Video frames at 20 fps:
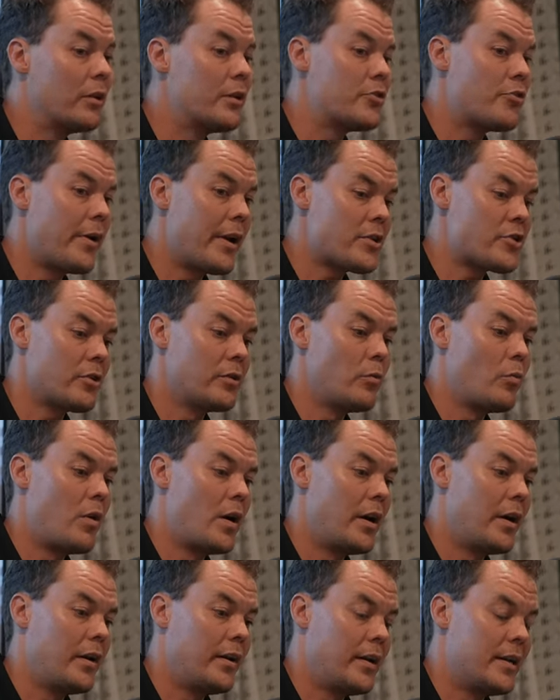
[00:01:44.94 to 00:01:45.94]
the traditional
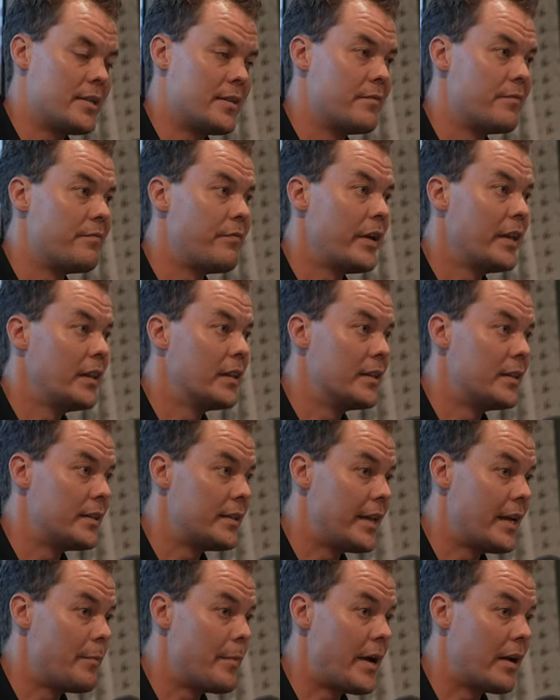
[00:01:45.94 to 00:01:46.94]
one is in Finland.
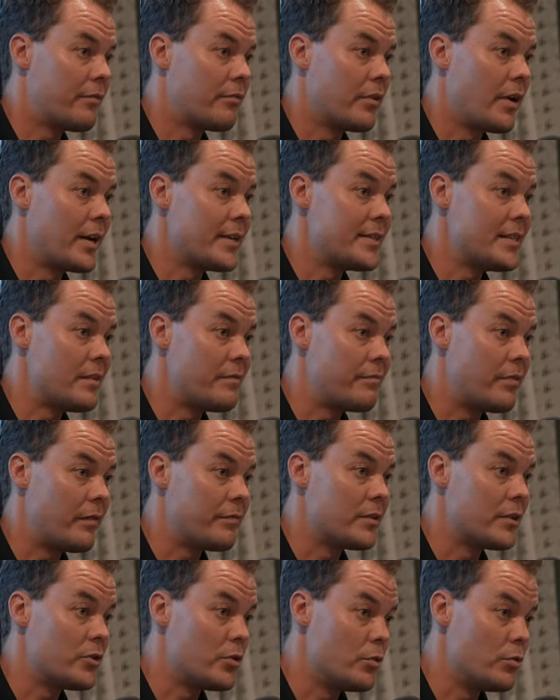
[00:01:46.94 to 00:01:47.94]
They made it for
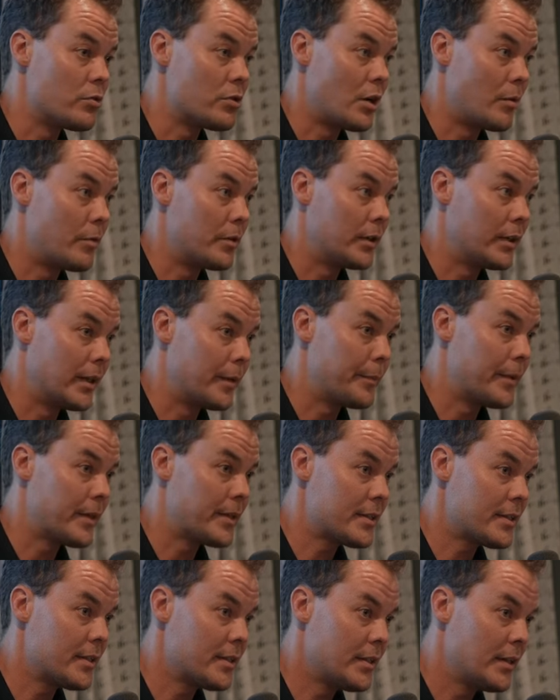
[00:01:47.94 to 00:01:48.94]
1952 Summer
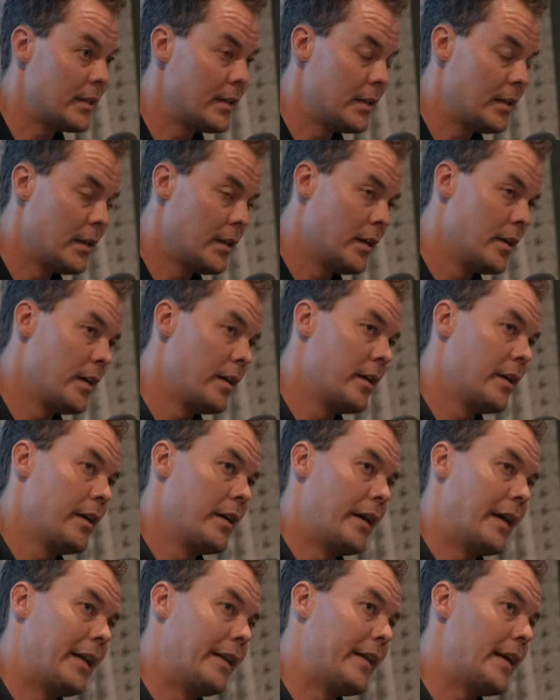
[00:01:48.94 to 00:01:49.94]
Olympics.
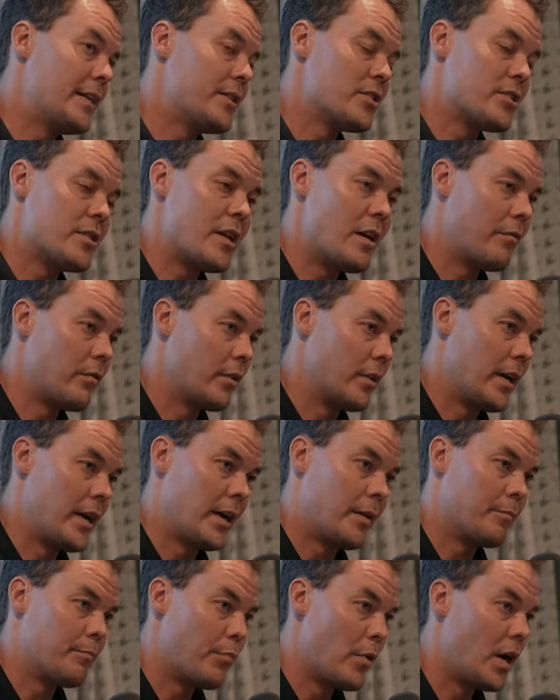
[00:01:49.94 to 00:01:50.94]
And they just never
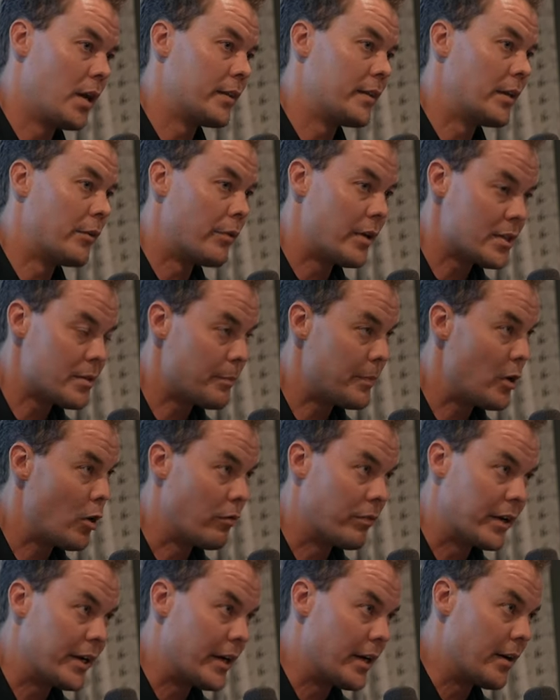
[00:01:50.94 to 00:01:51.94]
like brought their recipe
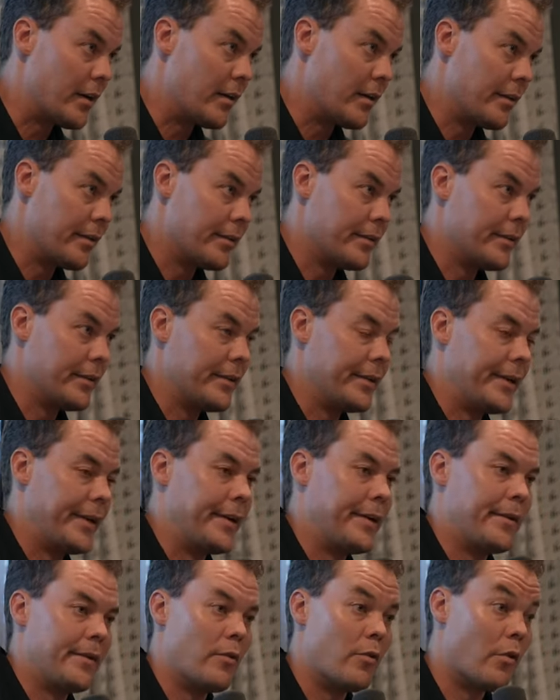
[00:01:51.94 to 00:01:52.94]
over here.
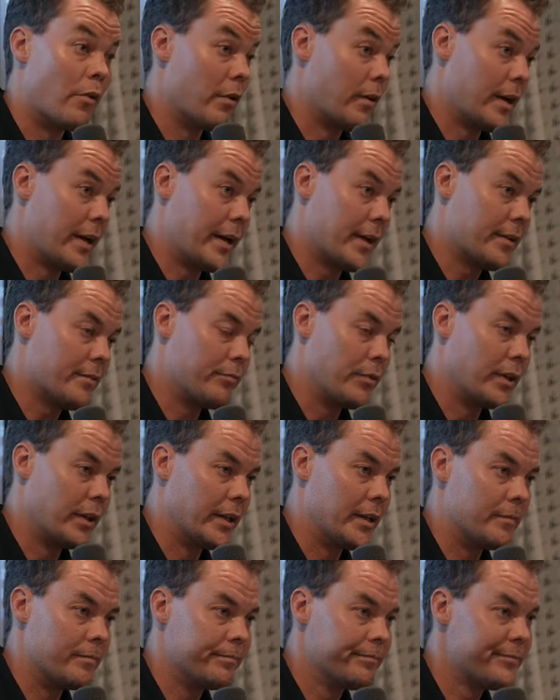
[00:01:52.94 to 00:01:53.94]
Or like
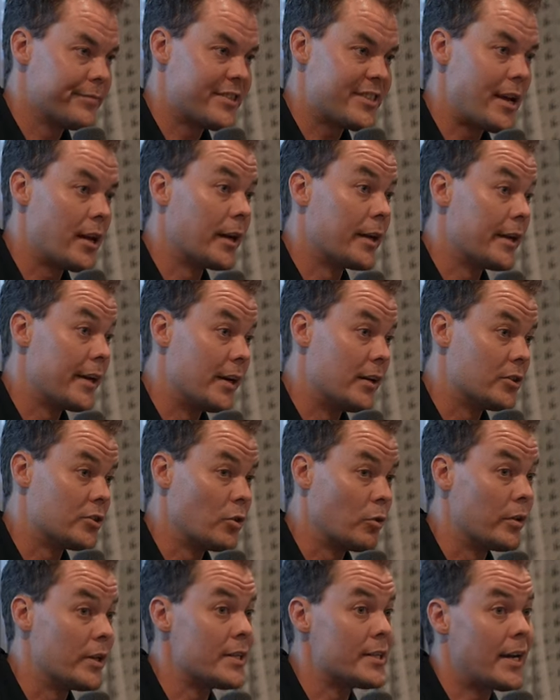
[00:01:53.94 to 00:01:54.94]
really sell it here.
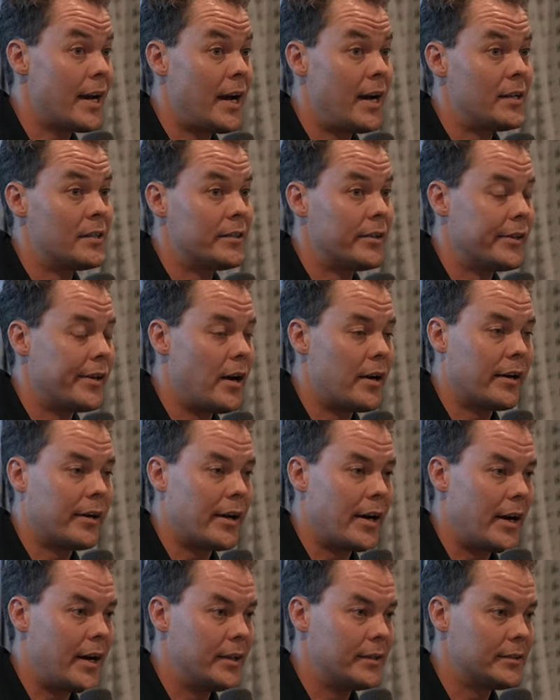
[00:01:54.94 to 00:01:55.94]
So these guys, the younger
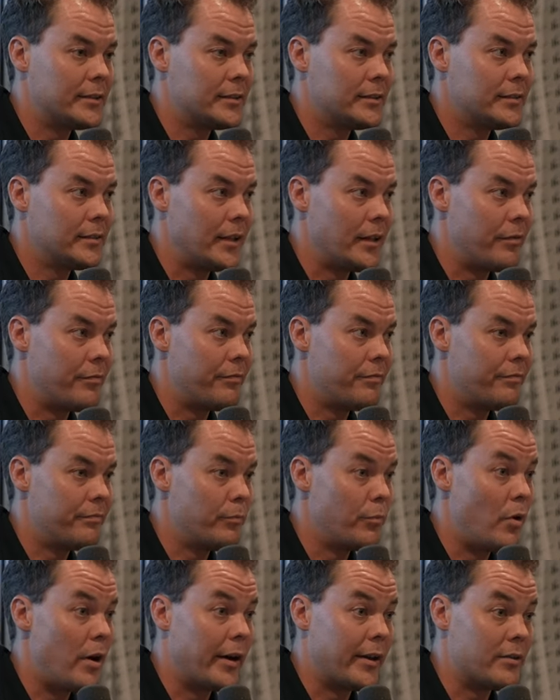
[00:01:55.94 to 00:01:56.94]
guys, they
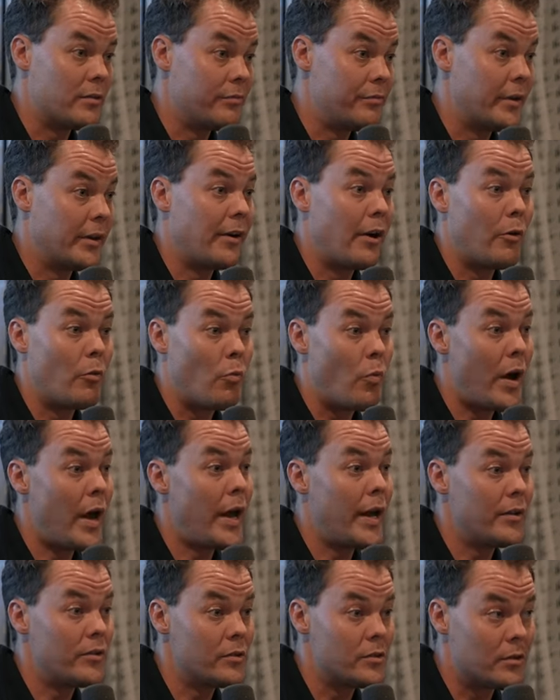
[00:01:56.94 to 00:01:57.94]
wanted to figure out a
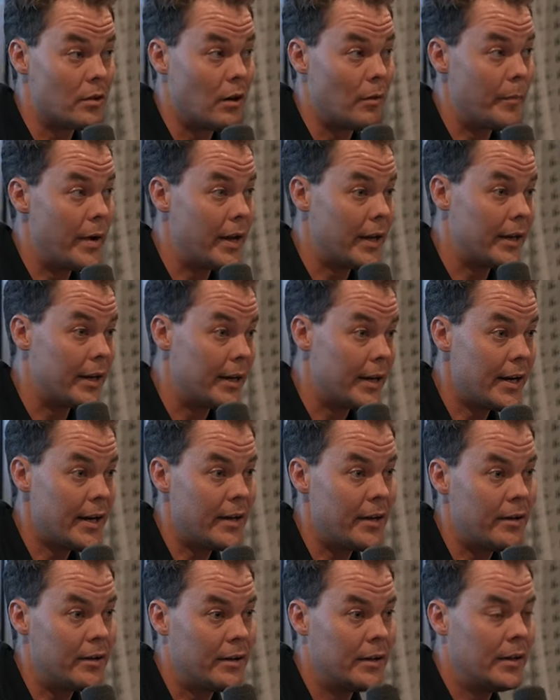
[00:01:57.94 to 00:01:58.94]
way to start making it
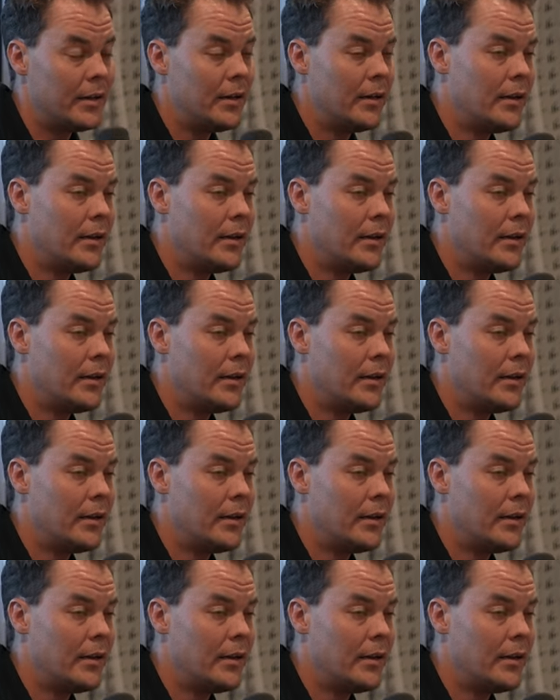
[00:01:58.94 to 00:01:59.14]
here,